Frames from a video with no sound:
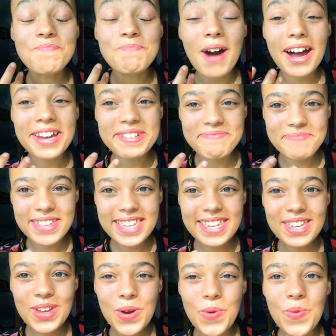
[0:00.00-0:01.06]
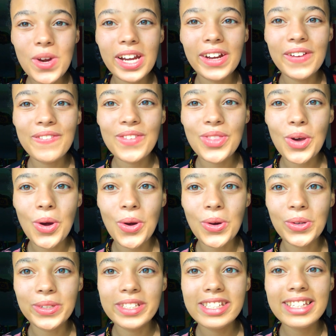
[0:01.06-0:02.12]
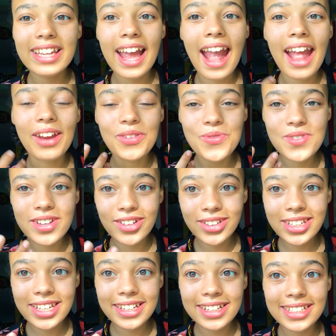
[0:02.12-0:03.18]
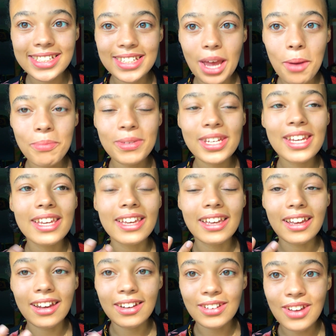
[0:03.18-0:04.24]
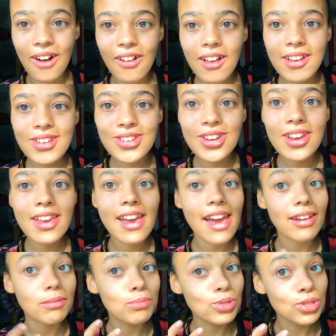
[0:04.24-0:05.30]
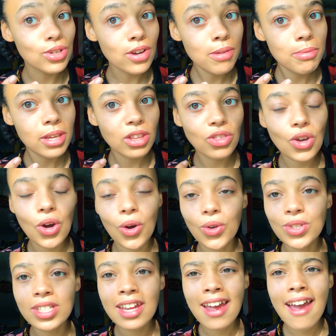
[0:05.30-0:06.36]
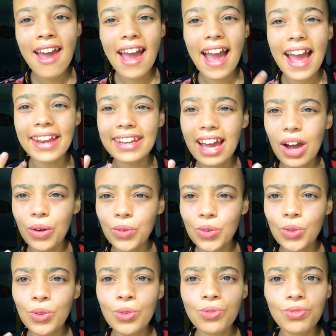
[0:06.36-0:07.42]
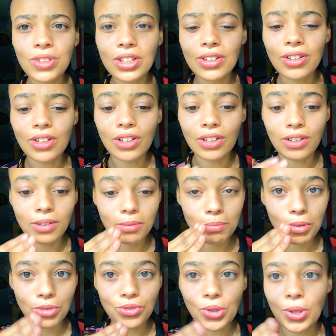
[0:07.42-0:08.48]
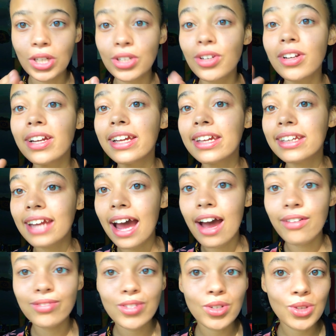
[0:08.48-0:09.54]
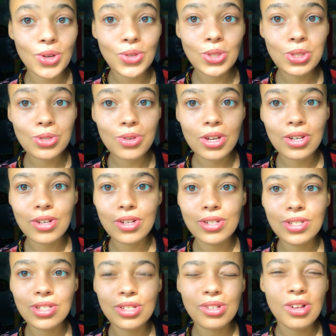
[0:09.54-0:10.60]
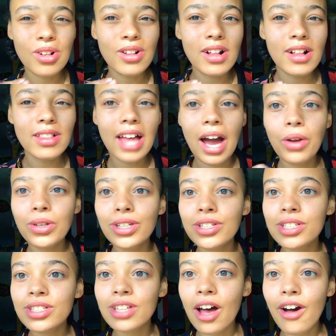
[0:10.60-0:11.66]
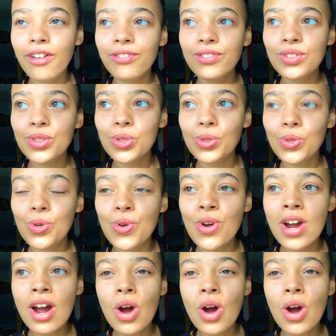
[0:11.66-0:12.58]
By being aware of those and really accepting and acknowledging and observing those and how you feel before, during, and after those triggers, you'll allow yourself to